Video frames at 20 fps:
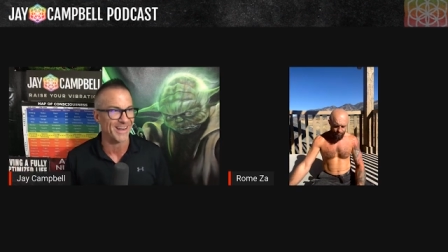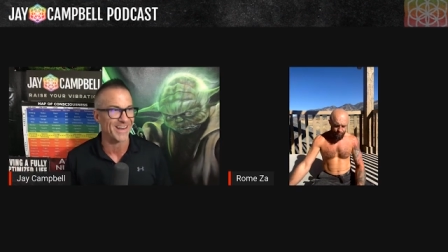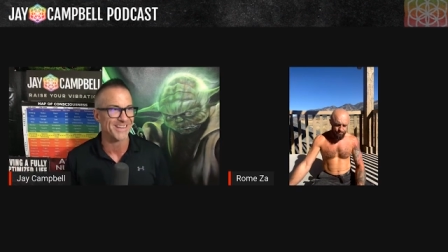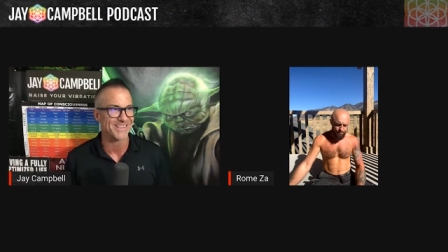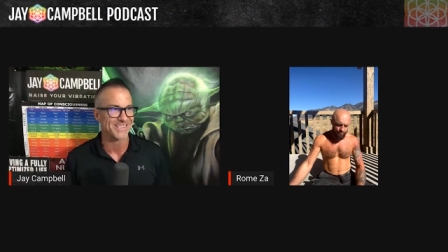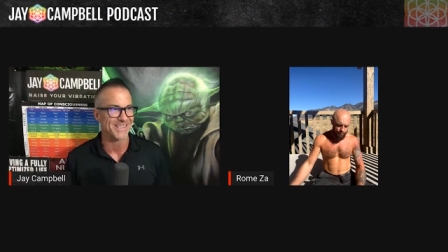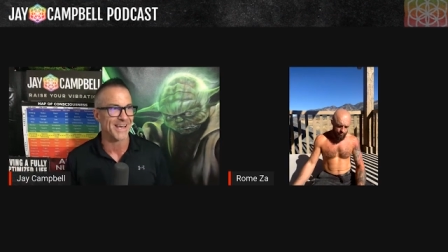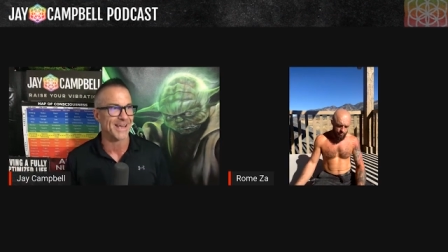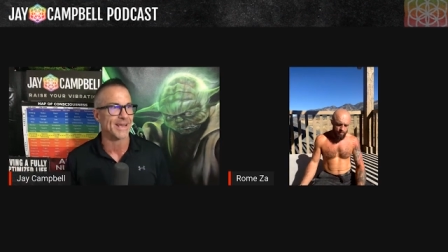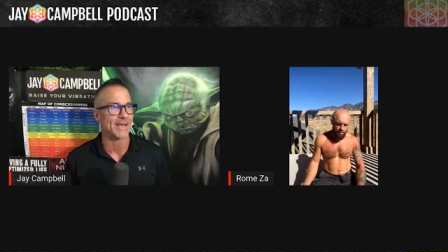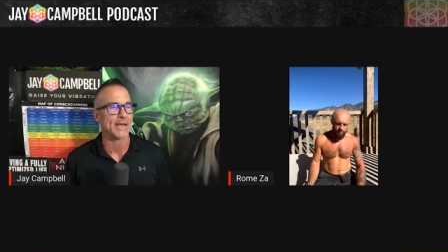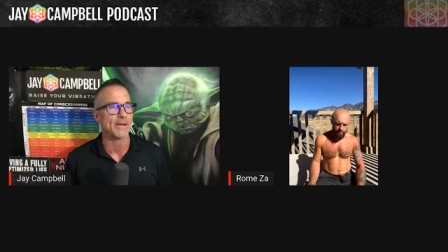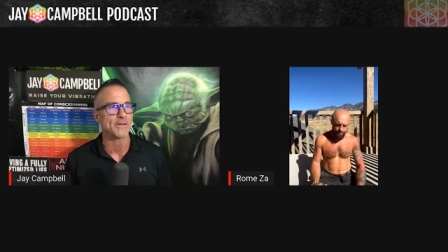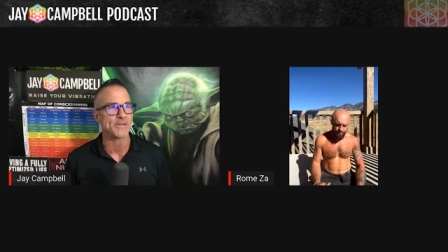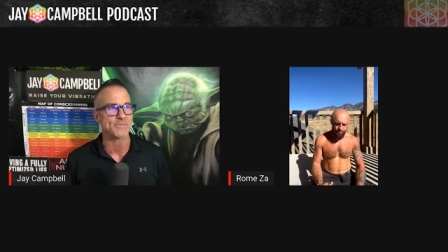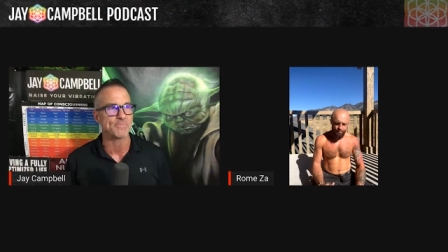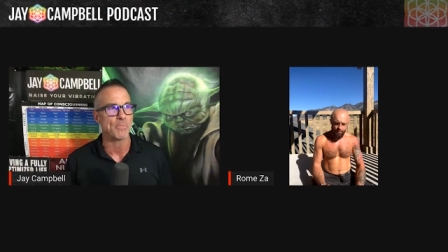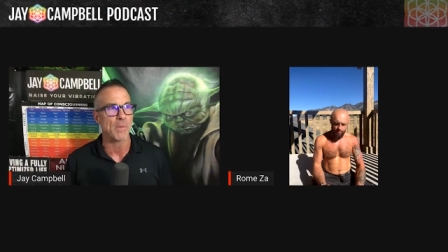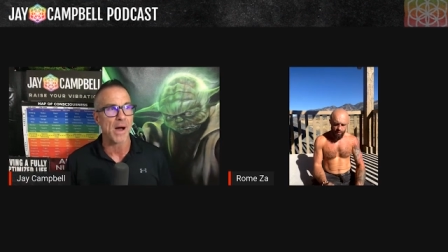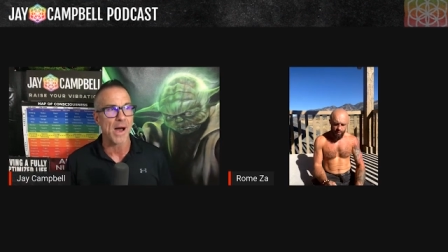it's like,
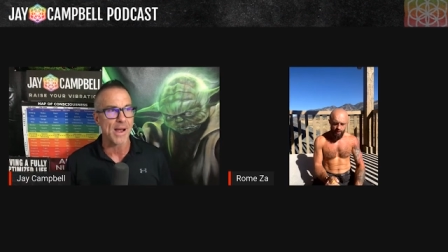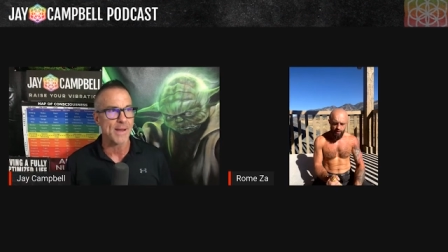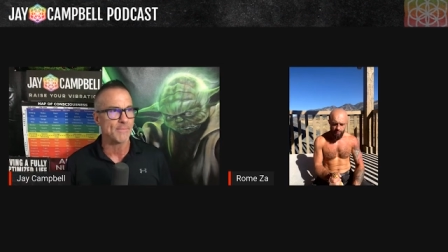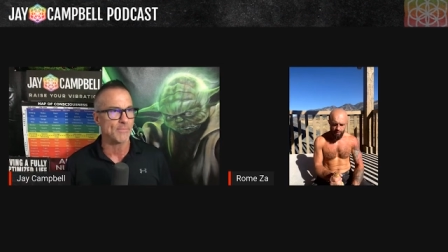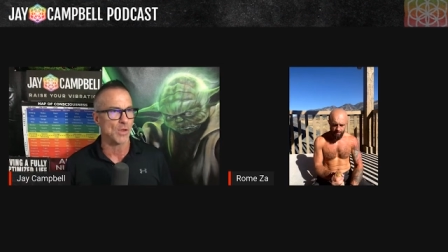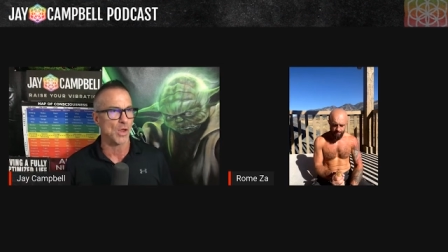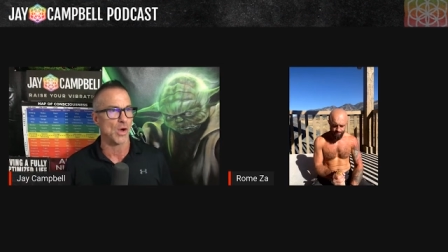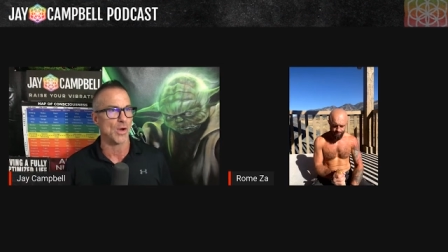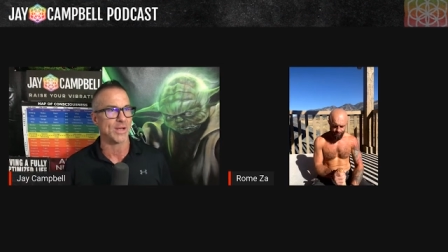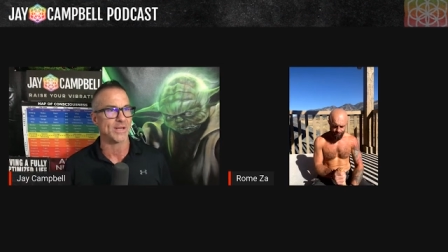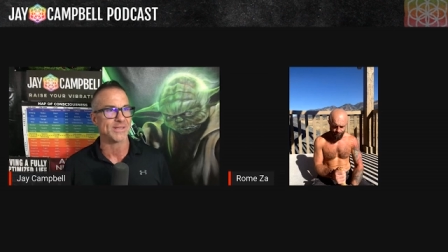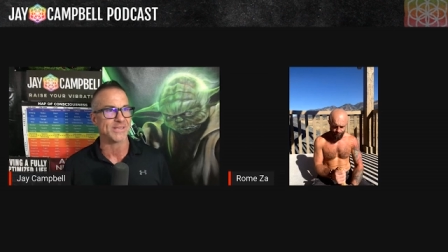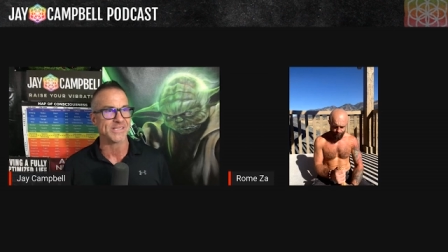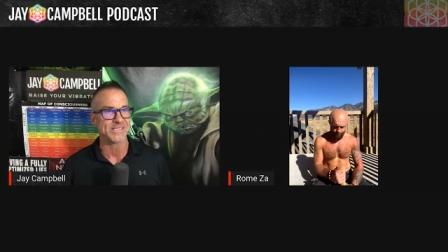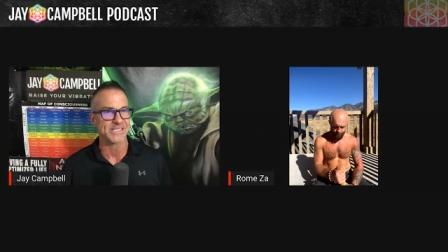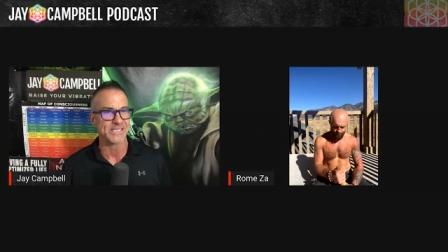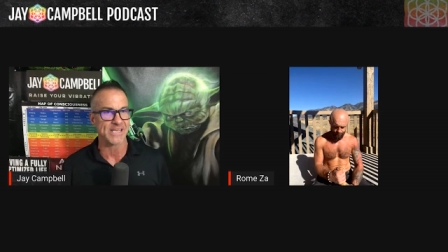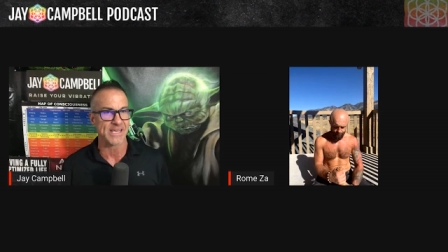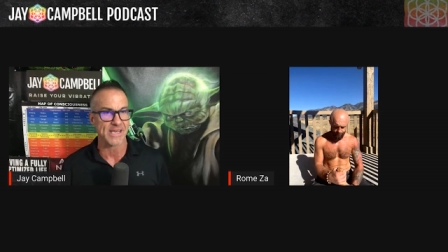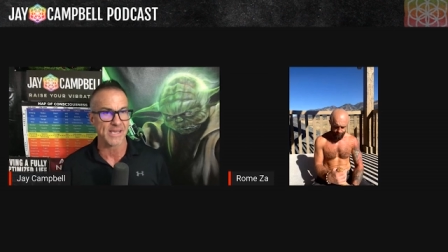it's mind blowing to
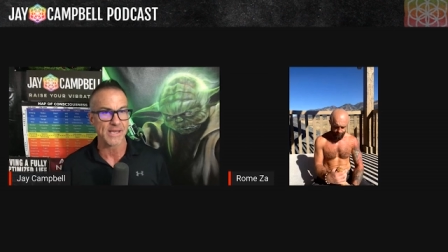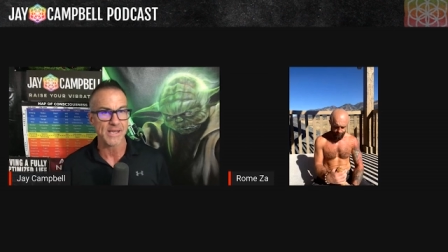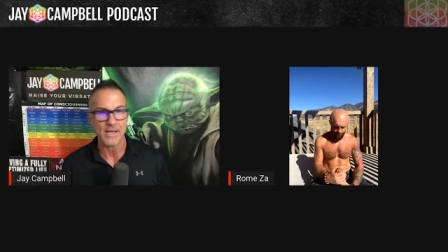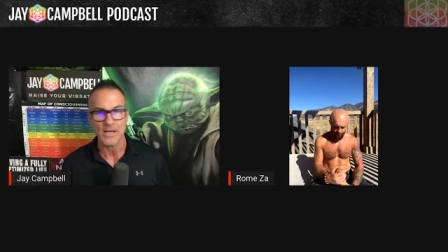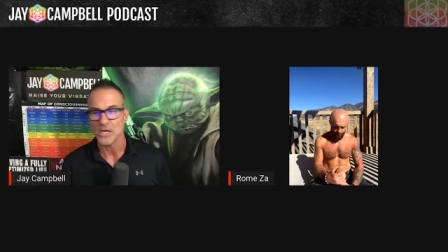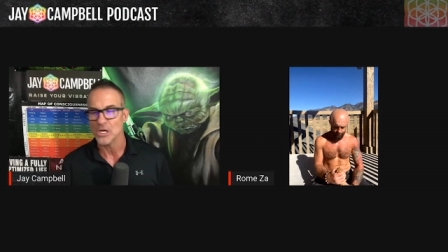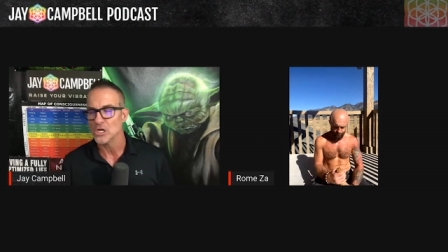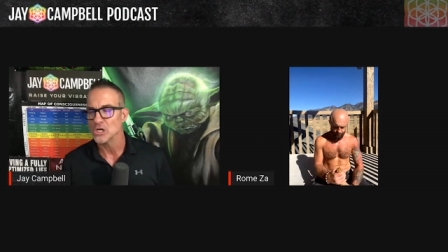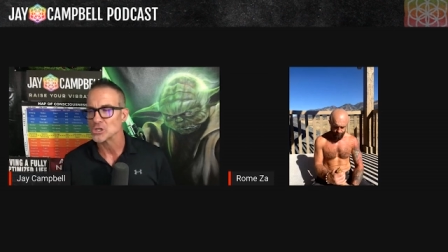see